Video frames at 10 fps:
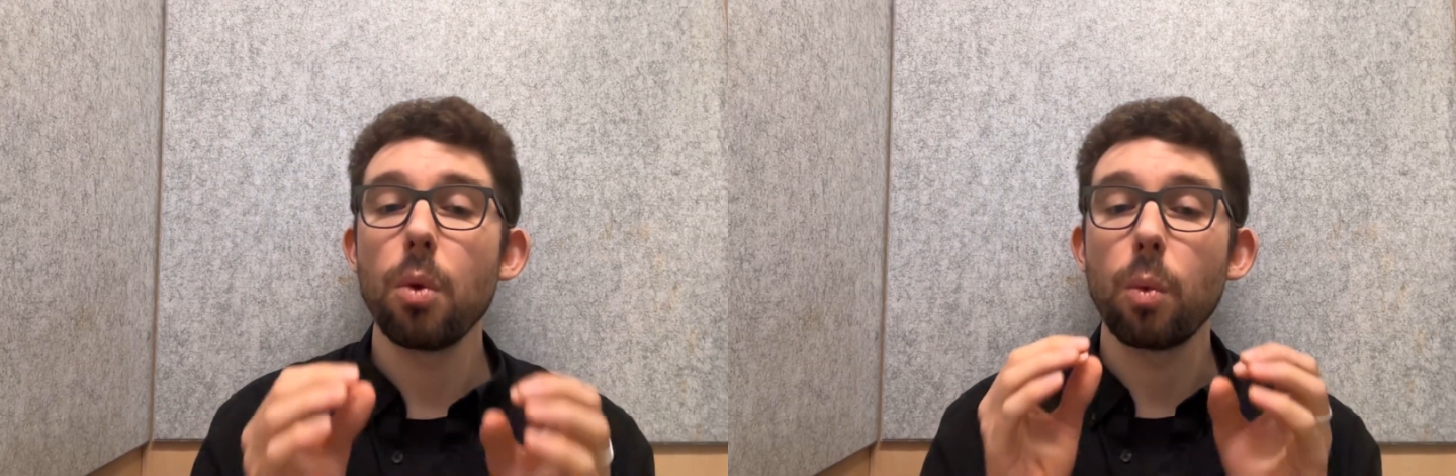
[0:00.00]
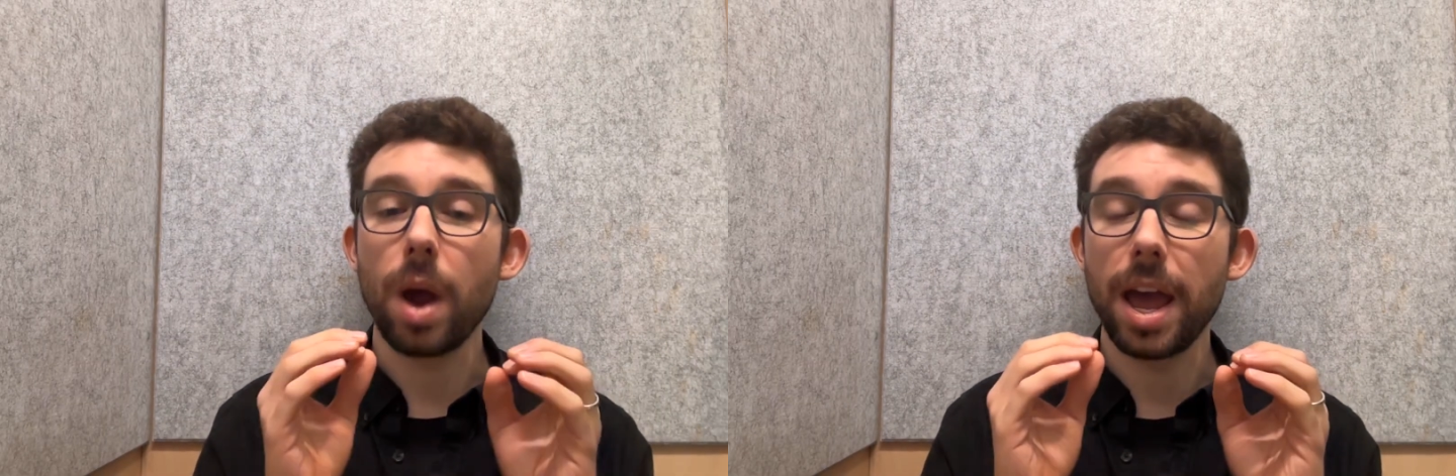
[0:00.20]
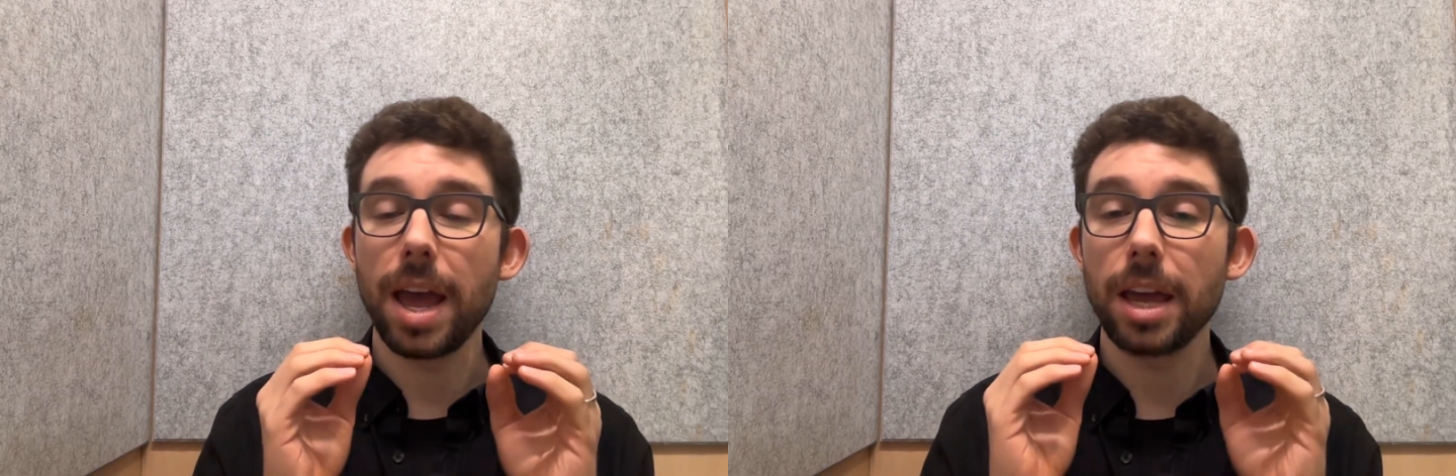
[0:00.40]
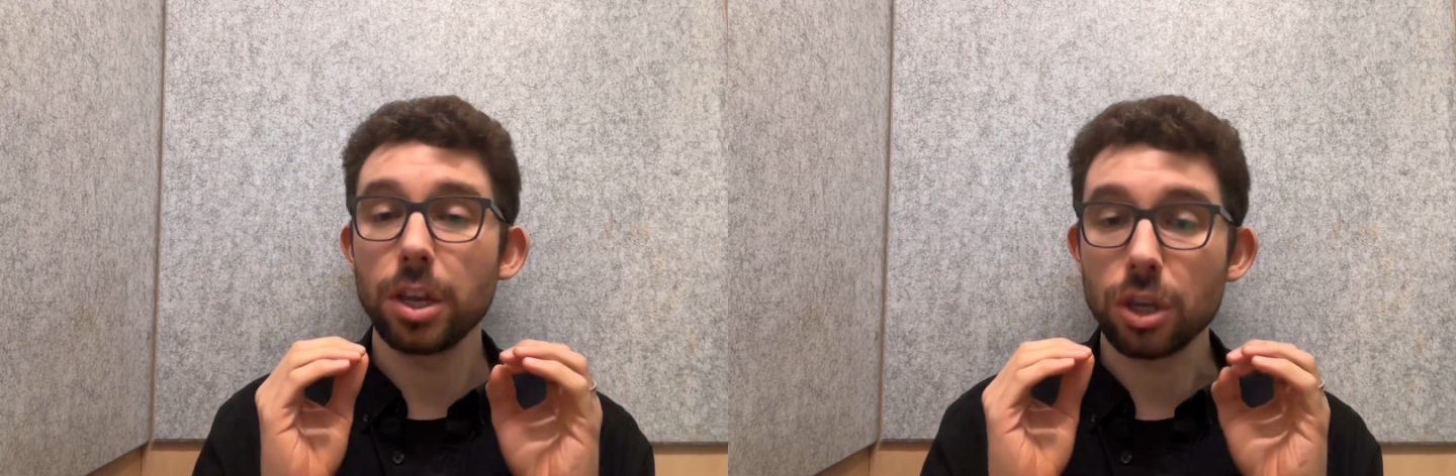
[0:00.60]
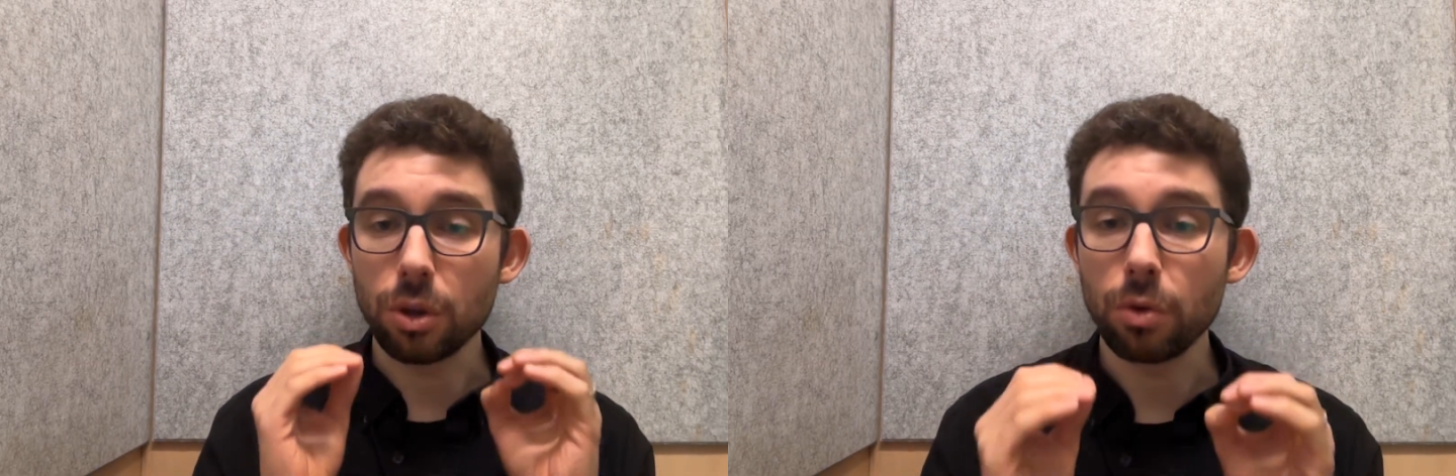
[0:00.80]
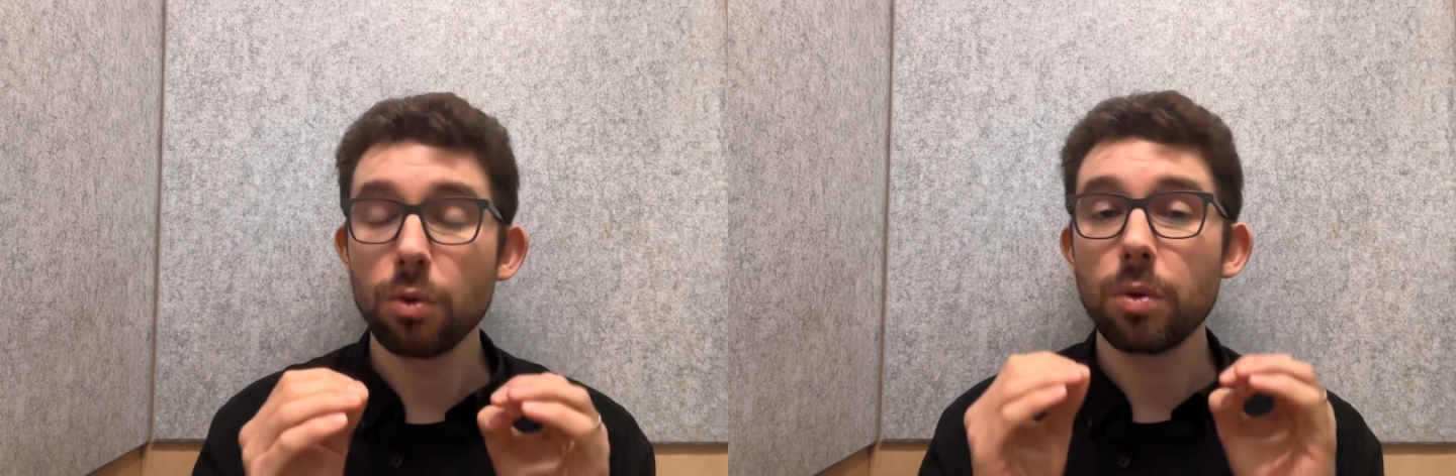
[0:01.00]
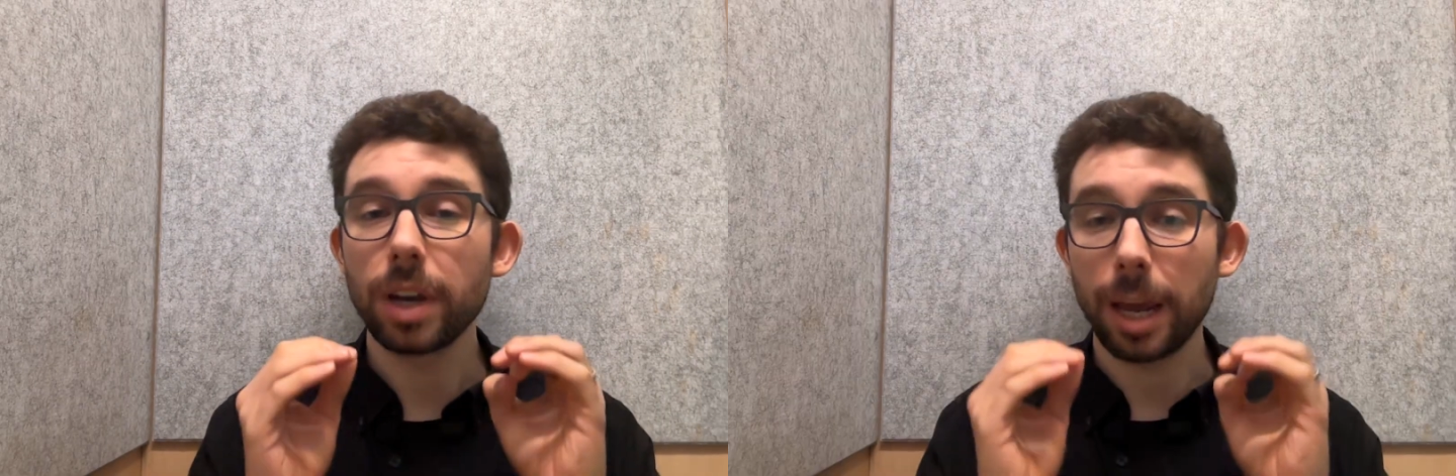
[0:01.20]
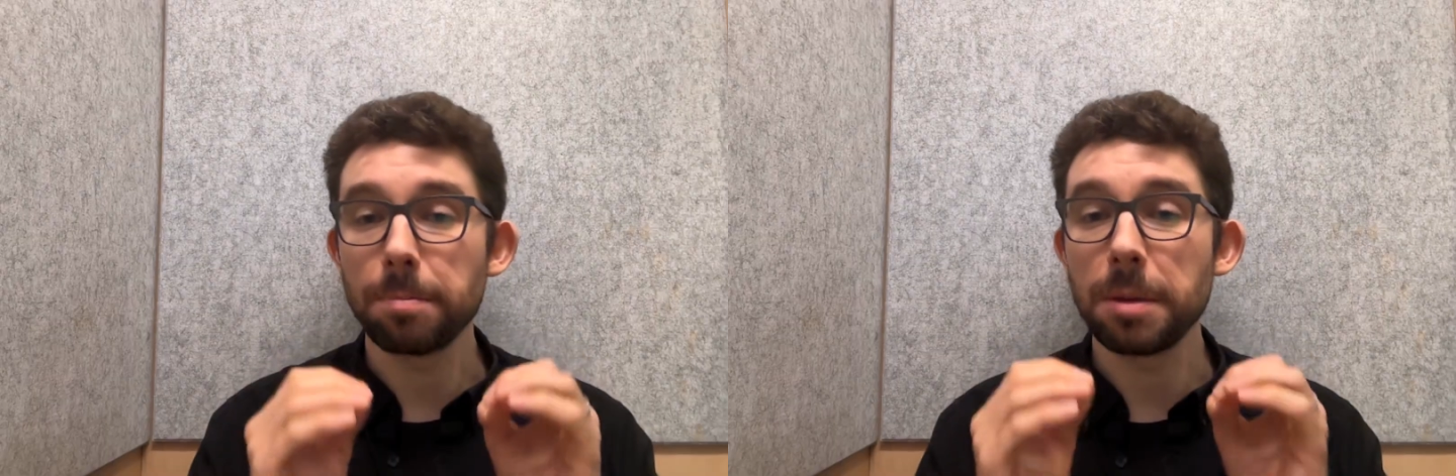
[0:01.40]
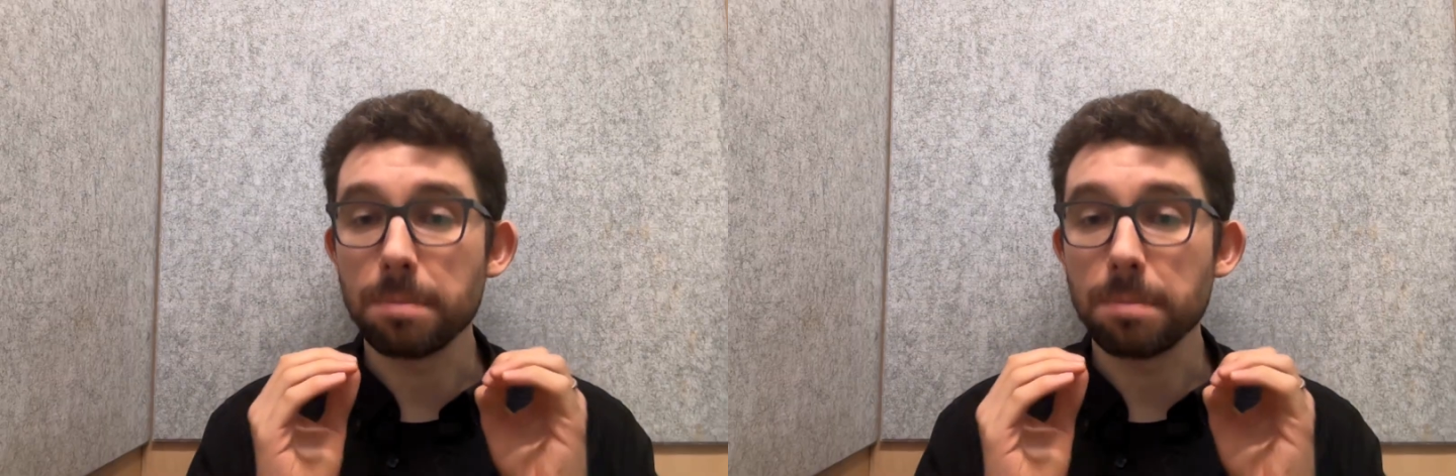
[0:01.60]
where you can be